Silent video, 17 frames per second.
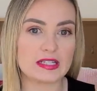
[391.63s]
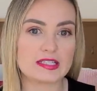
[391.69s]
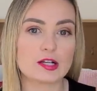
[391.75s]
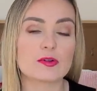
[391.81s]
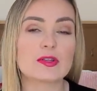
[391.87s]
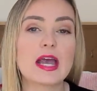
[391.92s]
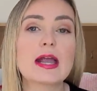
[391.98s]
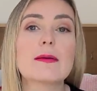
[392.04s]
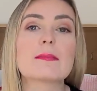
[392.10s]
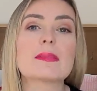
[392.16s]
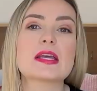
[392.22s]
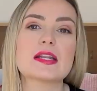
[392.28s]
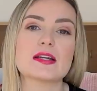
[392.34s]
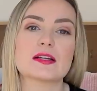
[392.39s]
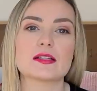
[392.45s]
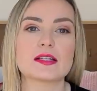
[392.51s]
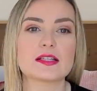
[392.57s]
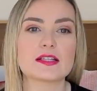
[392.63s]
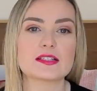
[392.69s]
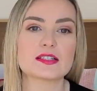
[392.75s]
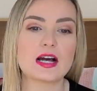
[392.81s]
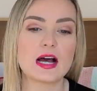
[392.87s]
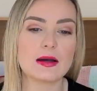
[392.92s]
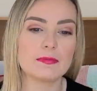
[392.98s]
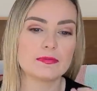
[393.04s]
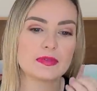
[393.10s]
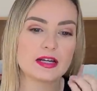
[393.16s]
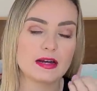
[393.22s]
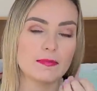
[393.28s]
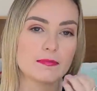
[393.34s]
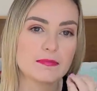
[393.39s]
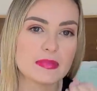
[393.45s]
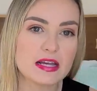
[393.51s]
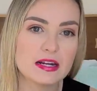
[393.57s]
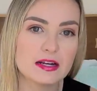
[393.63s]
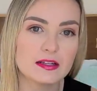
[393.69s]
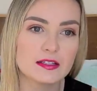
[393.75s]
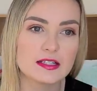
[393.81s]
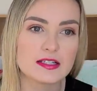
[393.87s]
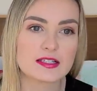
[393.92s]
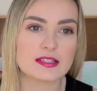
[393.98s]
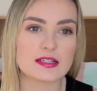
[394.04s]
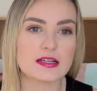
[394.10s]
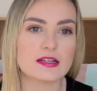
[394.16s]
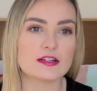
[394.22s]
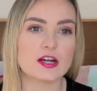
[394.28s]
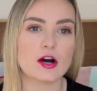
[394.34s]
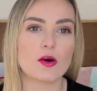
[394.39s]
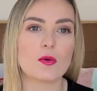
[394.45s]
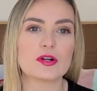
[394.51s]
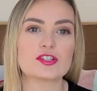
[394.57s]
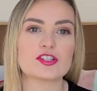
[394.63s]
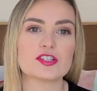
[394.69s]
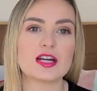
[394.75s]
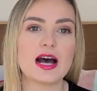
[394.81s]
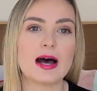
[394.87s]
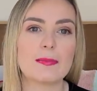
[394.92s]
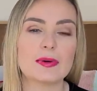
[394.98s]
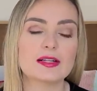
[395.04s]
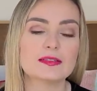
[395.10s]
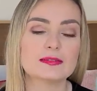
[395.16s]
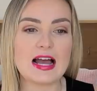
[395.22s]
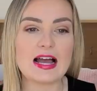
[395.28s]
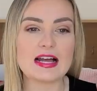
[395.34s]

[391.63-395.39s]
So they immediately, this time, they immediately see and know what just happened.